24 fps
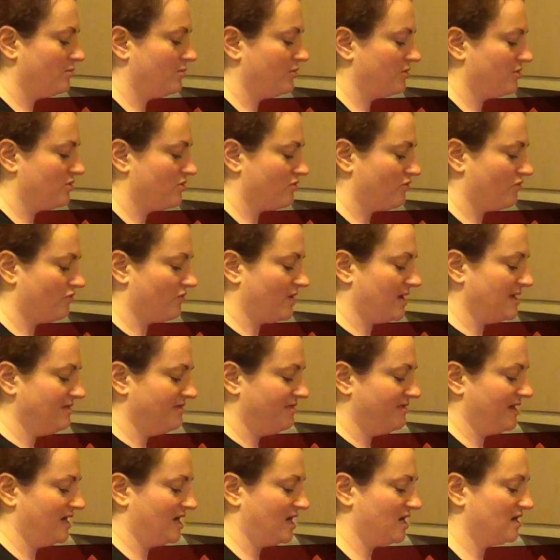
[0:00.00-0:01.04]
Put it
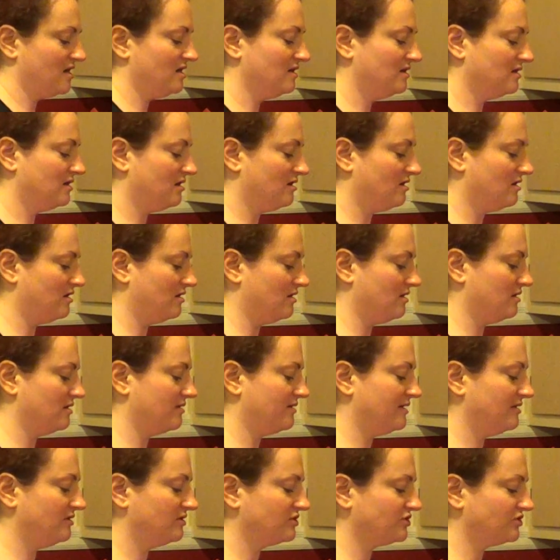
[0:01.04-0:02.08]
right there. Oh,
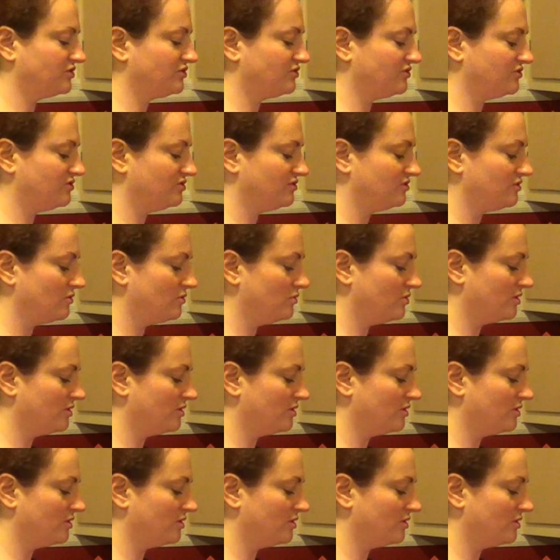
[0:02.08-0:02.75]
that looks so